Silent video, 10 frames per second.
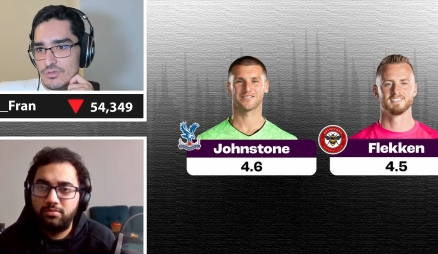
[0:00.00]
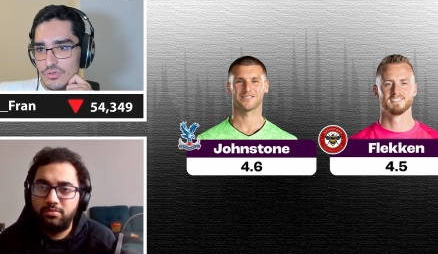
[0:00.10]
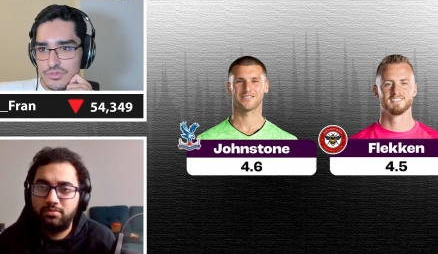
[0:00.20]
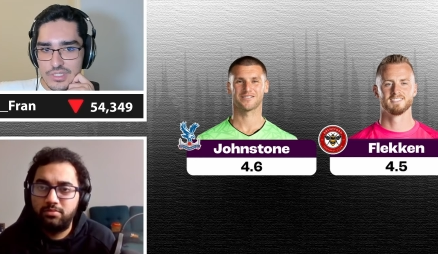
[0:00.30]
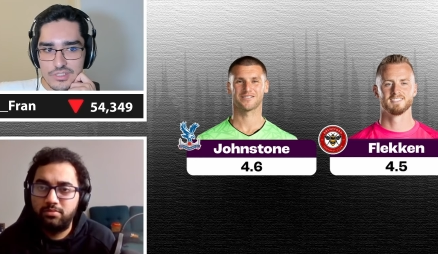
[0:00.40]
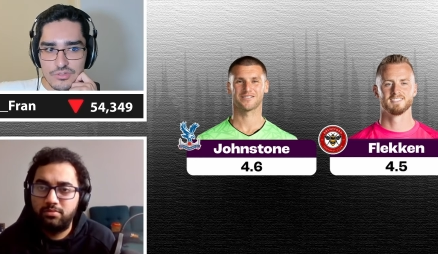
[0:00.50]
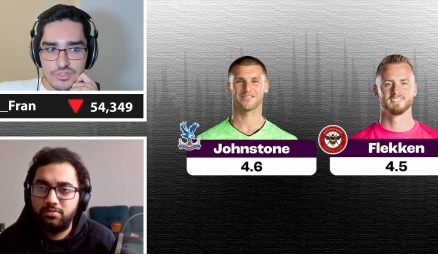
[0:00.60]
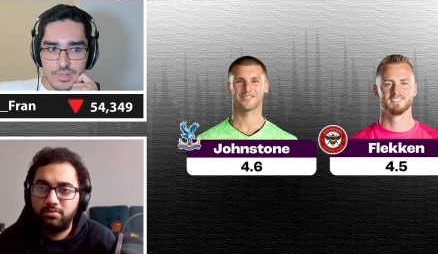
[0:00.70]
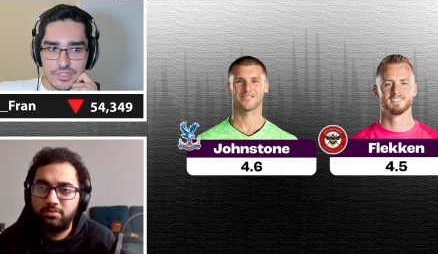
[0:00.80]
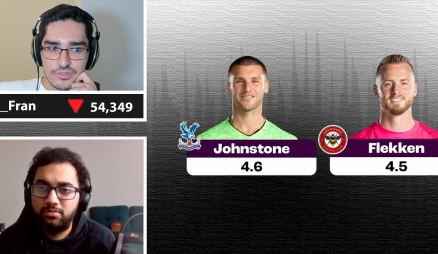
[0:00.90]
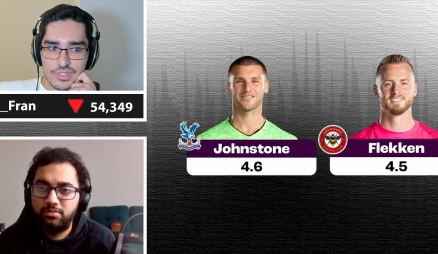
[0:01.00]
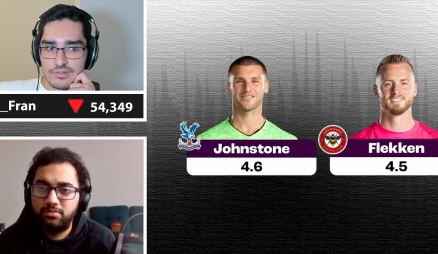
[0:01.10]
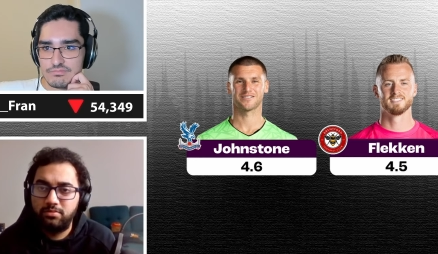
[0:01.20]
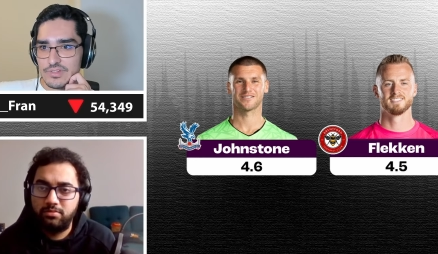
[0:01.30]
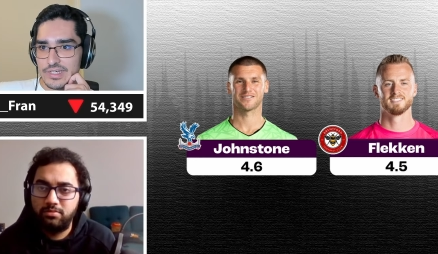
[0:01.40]
Speaker 1: All you need to do is make sure
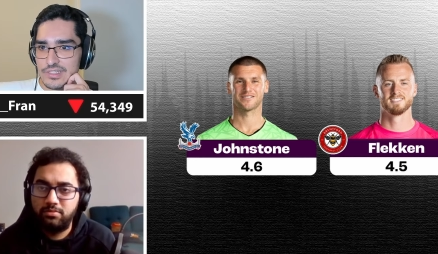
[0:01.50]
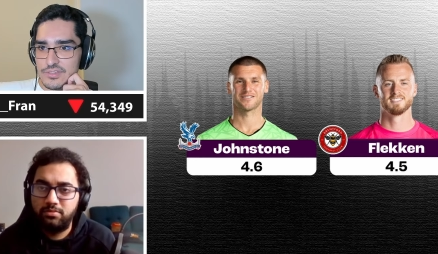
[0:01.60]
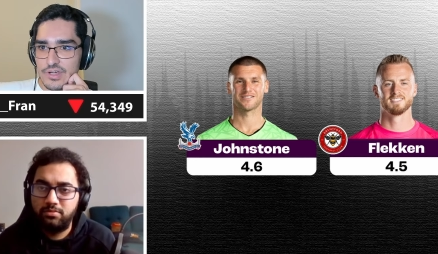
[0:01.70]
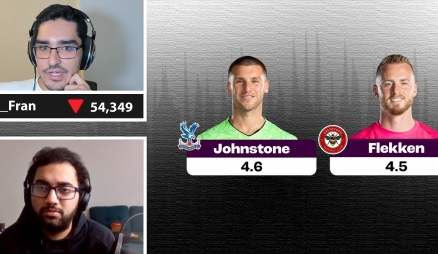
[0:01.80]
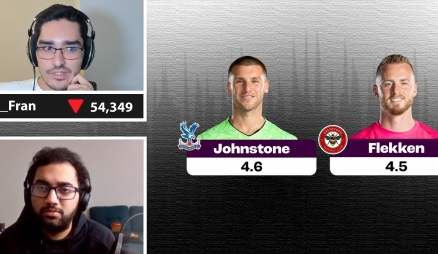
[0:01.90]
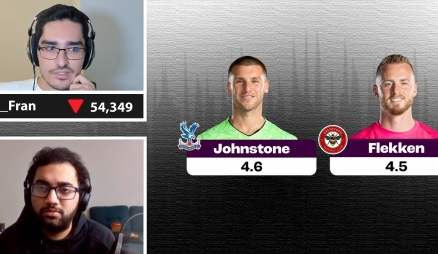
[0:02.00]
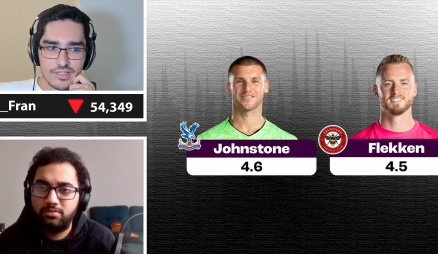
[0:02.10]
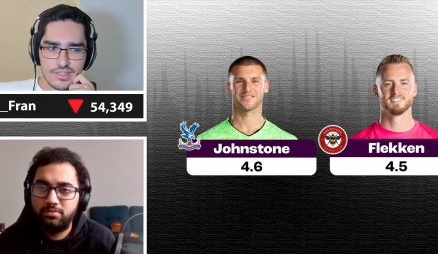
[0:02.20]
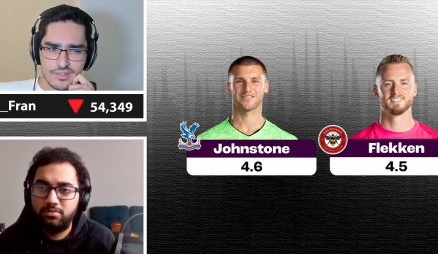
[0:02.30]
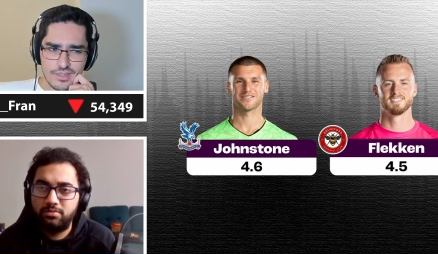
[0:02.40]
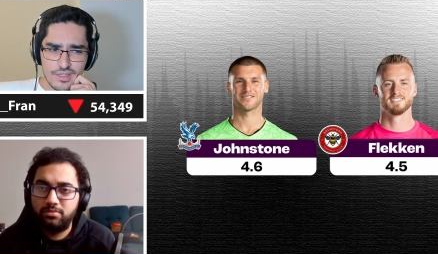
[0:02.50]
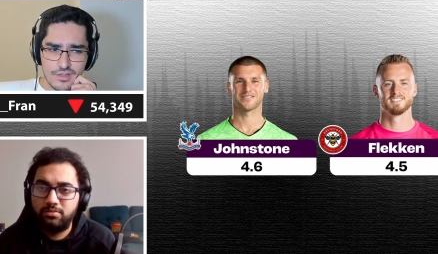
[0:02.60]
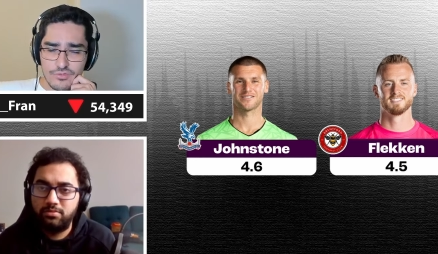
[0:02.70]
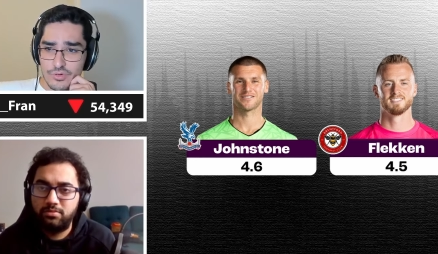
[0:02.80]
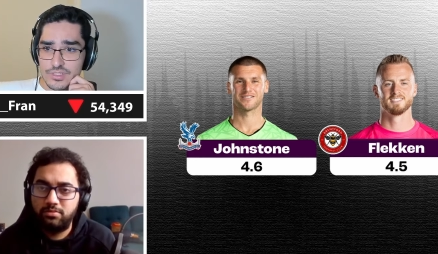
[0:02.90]
that Flekken's fine, because I think,
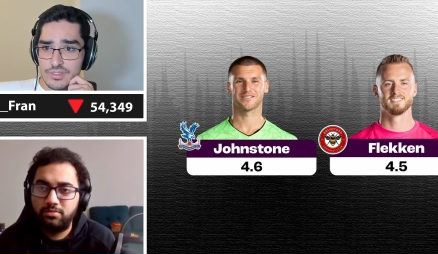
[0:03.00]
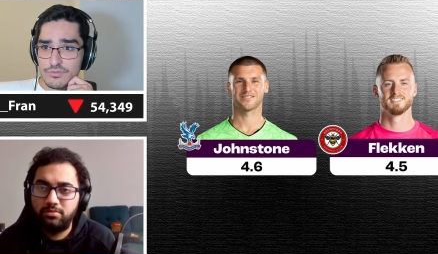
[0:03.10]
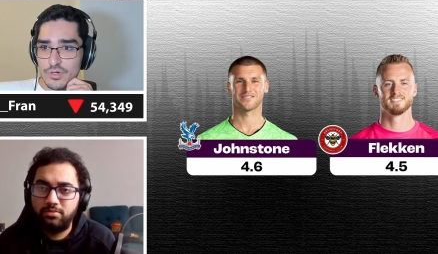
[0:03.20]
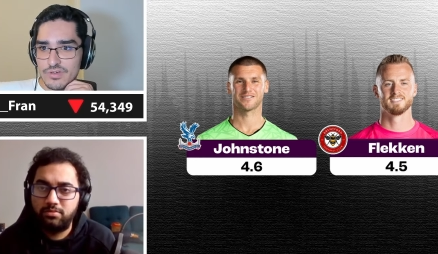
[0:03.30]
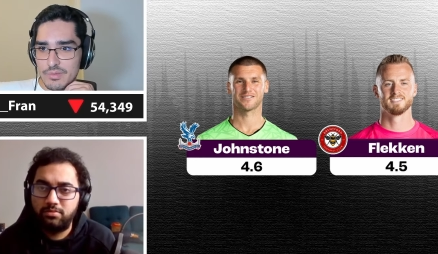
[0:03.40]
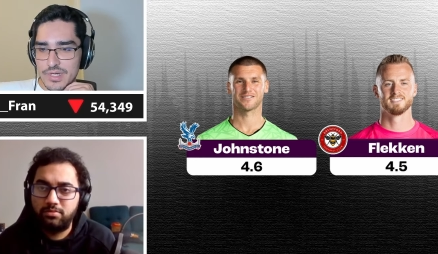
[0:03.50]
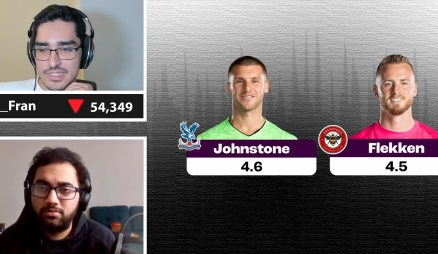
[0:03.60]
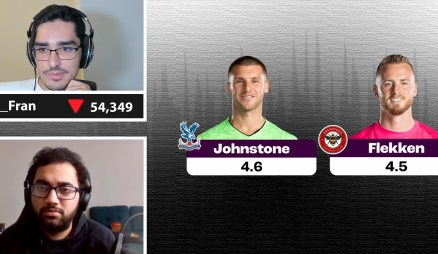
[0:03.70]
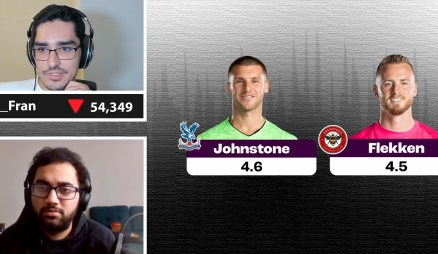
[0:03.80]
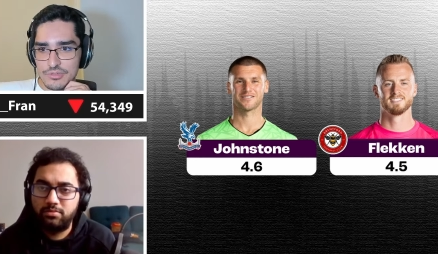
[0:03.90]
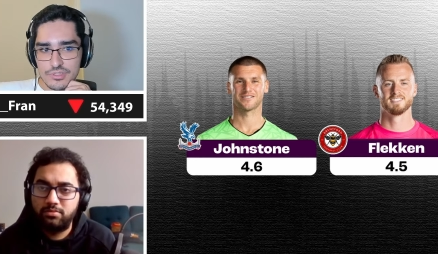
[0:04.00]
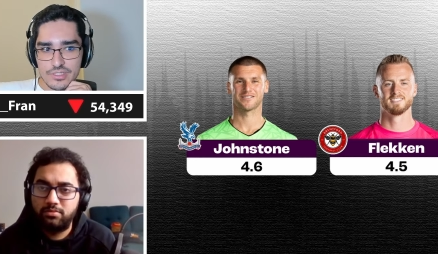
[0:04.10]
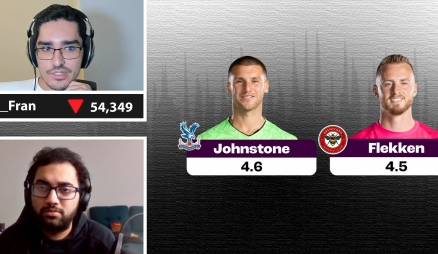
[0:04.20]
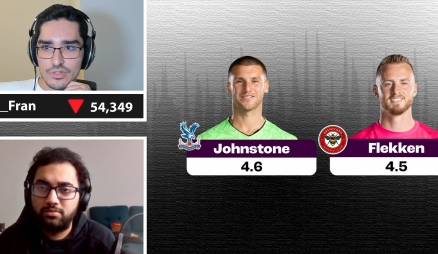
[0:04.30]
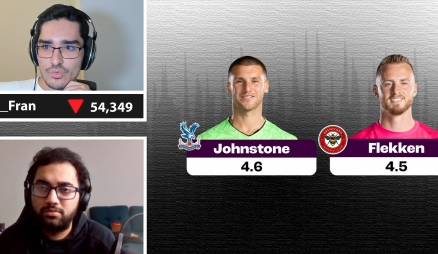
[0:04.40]
of course, the 45 minute substitution
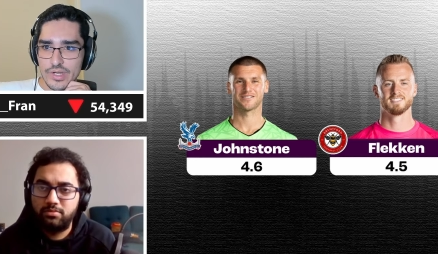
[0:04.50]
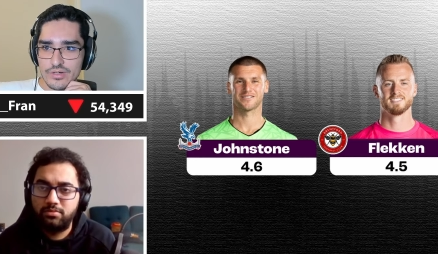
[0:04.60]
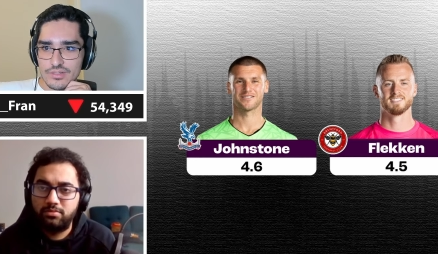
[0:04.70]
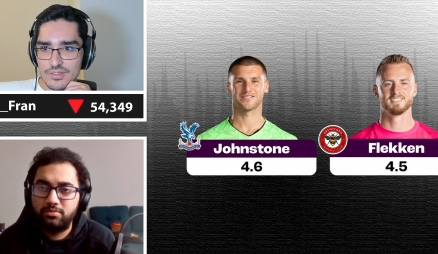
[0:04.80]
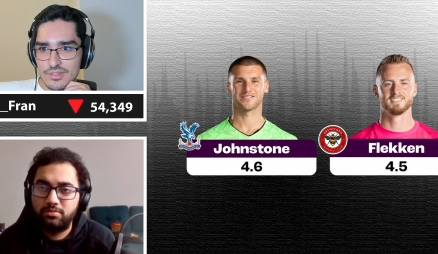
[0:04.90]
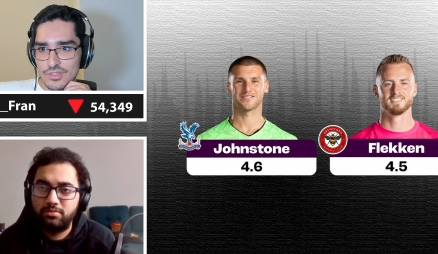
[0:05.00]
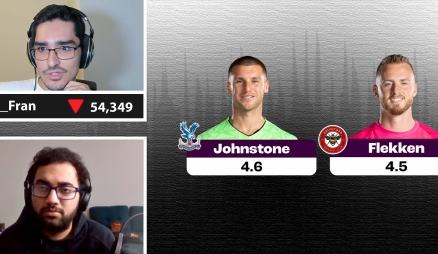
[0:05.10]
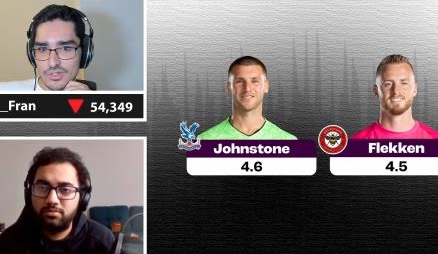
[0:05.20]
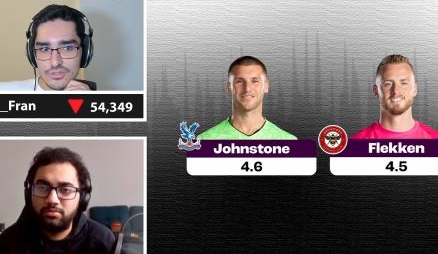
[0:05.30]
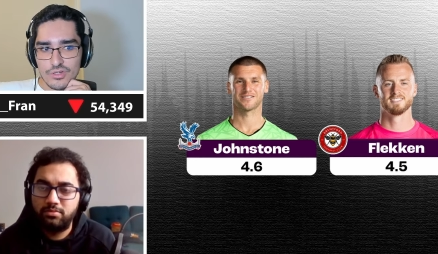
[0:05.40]
is a little weird. Not